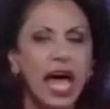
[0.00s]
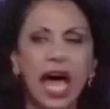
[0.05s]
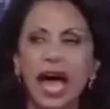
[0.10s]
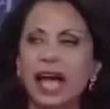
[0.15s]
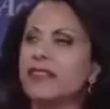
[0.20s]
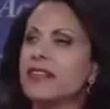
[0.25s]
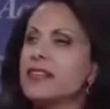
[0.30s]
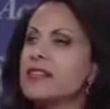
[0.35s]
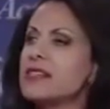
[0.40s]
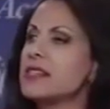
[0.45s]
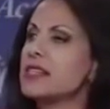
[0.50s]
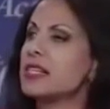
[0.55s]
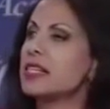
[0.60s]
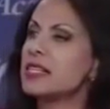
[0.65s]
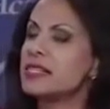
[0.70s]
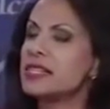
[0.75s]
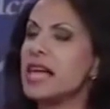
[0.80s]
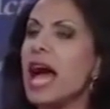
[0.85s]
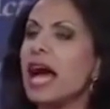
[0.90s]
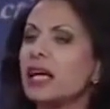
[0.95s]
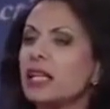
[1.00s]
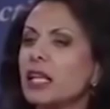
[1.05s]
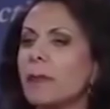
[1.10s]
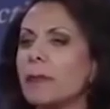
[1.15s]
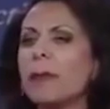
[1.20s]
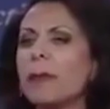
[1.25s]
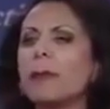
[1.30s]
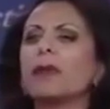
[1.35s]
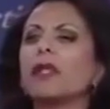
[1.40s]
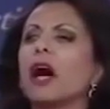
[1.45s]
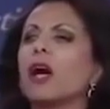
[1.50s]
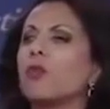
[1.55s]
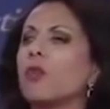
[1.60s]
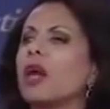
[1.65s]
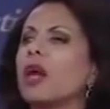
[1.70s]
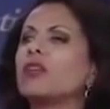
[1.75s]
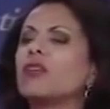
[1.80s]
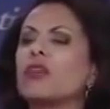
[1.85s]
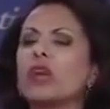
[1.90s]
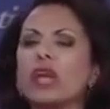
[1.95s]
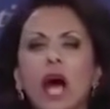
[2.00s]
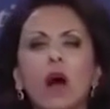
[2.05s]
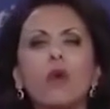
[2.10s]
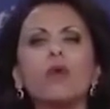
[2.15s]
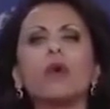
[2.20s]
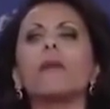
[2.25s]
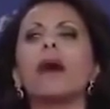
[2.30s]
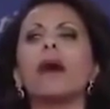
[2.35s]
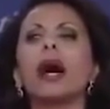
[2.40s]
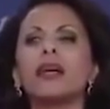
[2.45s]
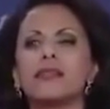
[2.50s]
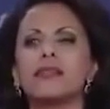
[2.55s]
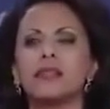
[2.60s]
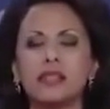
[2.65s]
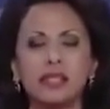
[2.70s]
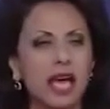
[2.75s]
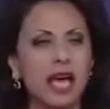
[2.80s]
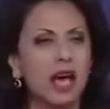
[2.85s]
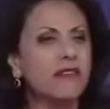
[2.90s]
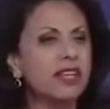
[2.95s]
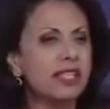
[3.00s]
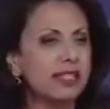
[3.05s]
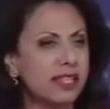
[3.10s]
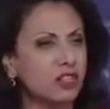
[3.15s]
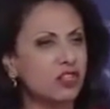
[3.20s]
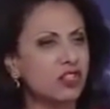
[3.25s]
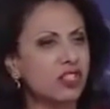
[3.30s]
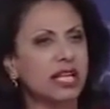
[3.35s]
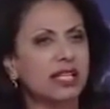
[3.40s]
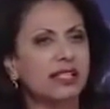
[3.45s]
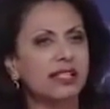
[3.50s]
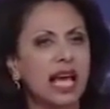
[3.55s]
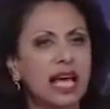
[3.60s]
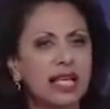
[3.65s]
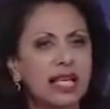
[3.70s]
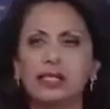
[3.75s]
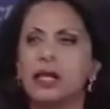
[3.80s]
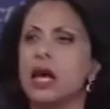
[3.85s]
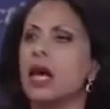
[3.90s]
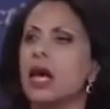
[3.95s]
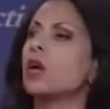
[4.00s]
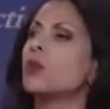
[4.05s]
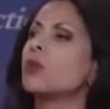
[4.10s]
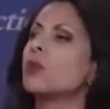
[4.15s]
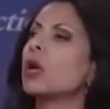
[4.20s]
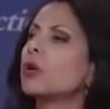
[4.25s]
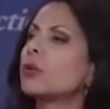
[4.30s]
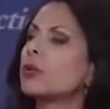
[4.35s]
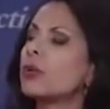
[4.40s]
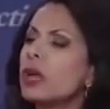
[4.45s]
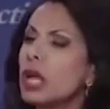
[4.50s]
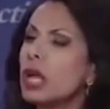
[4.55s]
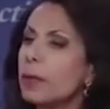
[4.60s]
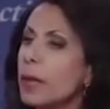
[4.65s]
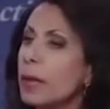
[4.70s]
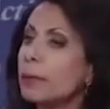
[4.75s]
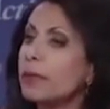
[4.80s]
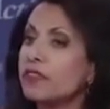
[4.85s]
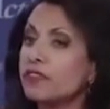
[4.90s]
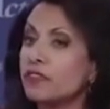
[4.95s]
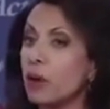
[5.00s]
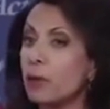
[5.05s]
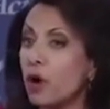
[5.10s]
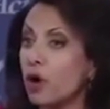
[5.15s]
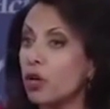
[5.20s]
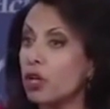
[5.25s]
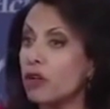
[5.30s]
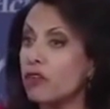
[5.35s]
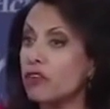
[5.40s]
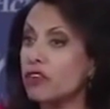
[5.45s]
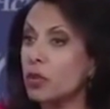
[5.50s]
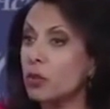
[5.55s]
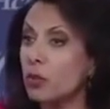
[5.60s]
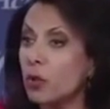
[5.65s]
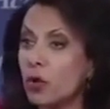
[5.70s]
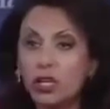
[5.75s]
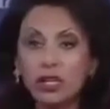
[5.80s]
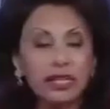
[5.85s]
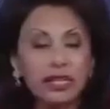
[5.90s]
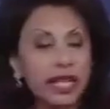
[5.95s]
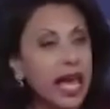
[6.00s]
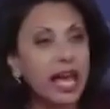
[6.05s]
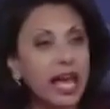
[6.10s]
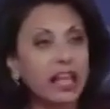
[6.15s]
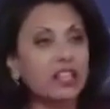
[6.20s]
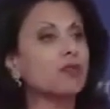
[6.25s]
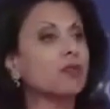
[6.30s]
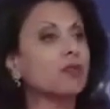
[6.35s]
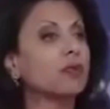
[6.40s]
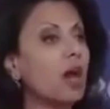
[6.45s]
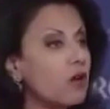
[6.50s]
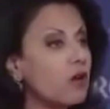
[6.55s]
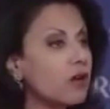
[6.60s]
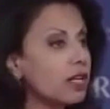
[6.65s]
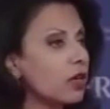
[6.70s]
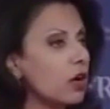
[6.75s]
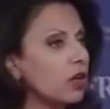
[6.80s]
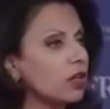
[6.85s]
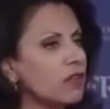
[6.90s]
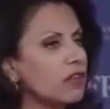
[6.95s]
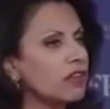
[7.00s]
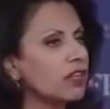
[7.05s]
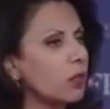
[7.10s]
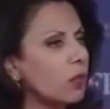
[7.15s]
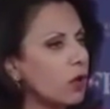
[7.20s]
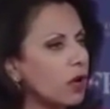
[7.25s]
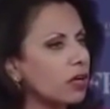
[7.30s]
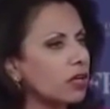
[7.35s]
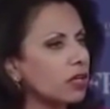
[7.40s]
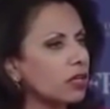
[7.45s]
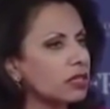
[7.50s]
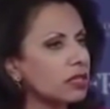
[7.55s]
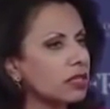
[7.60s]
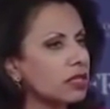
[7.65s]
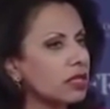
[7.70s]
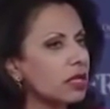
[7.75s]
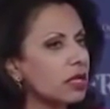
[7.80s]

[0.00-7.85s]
And this is exactly, people are wondering how come ISIS is having such success recruiting people from all over the world. They exploded all over the world.